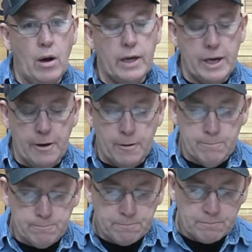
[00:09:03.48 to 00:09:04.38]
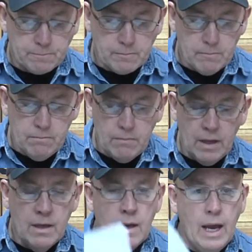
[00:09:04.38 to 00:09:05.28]
on here
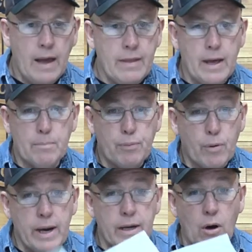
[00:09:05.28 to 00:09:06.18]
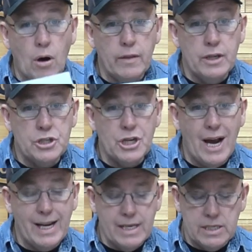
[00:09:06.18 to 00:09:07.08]
and then print on the
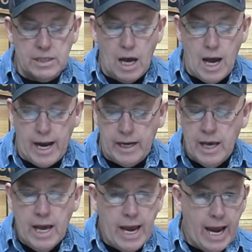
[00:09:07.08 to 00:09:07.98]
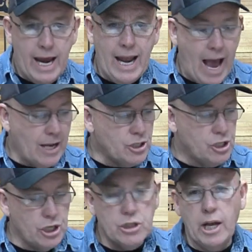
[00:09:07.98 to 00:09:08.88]
shiny side, it acts
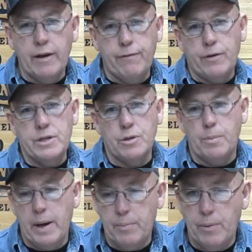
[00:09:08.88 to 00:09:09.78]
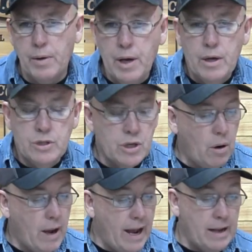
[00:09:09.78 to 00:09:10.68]
just like freezer paper.
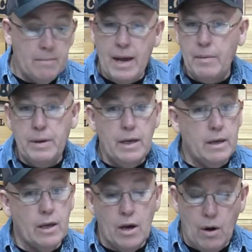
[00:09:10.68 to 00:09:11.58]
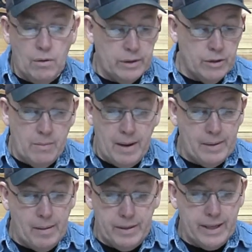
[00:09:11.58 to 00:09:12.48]
So, and it may be, you know, you might
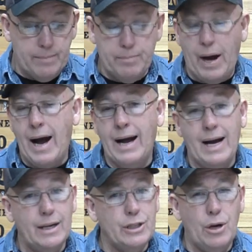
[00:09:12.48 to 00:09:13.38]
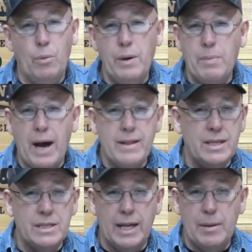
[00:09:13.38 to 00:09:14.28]
be able to, I, I, you know, we buy
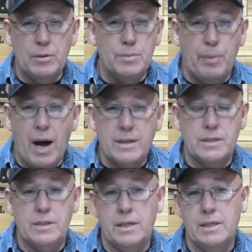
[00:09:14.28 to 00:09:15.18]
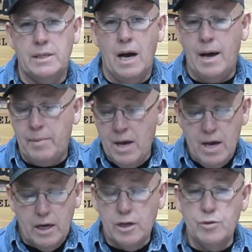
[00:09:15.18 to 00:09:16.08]
these labels boxes at a time
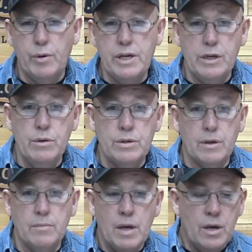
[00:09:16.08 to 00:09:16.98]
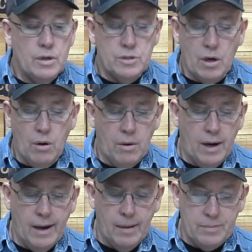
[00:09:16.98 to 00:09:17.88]
because we use them. So
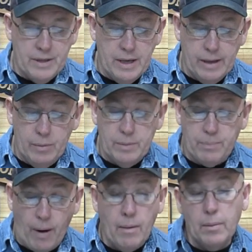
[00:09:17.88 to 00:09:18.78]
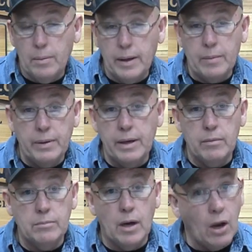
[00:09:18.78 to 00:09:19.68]
um, it would probably be
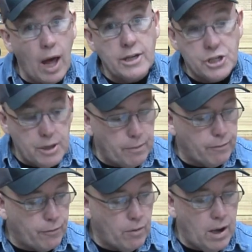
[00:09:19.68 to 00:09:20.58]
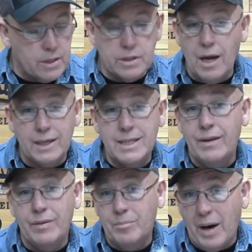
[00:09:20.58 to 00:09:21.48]
a lot cheaper for us not to
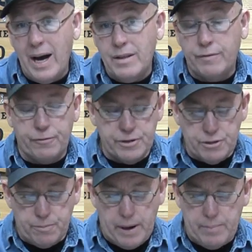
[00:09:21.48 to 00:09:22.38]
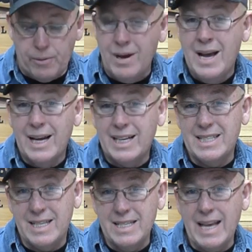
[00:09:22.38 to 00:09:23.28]
even buy the freezer paper
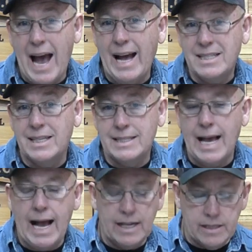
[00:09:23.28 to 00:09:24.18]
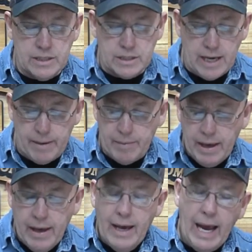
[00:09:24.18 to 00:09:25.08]
because this acts exactly the same.
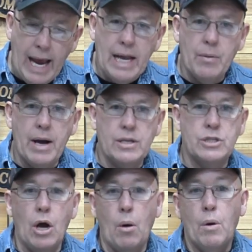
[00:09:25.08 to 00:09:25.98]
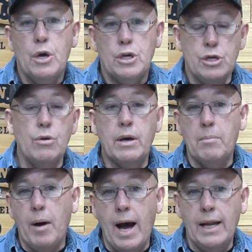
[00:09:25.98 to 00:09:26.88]
Anyway, so you
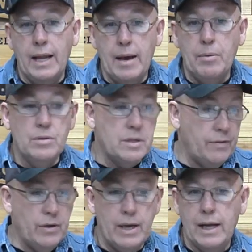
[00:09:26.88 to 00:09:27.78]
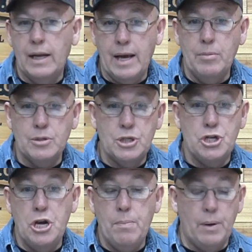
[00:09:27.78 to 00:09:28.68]
can buy labels if you can get labels
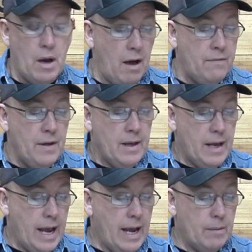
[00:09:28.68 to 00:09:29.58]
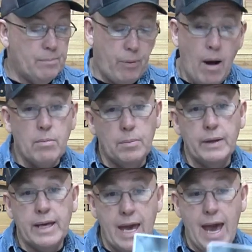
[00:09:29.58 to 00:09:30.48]
cheap enough, and
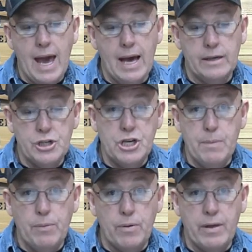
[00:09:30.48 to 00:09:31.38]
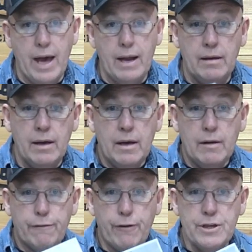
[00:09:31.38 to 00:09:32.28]
probably can, cheaper than
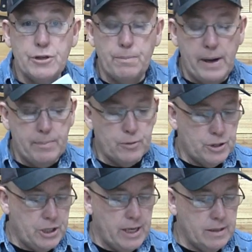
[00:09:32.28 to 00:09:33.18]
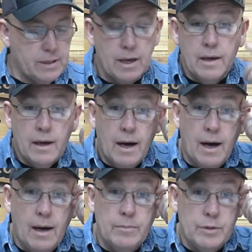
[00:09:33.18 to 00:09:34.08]
freezer paper sheets.
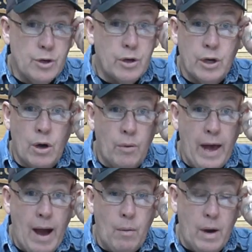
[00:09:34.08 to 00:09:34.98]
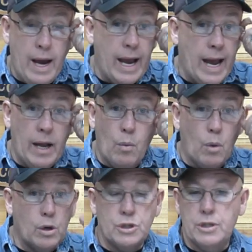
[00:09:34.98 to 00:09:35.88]
Um, you can go that way, and it
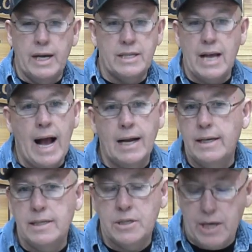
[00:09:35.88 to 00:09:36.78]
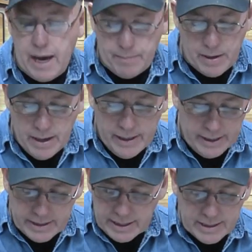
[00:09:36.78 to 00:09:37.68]
works exactly the same.
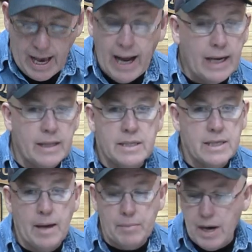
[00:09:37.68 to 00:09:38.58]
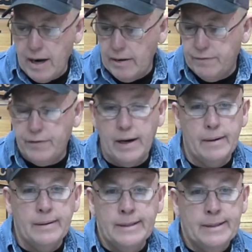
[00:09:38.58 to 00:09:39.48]
It's exactly the same kind of uh,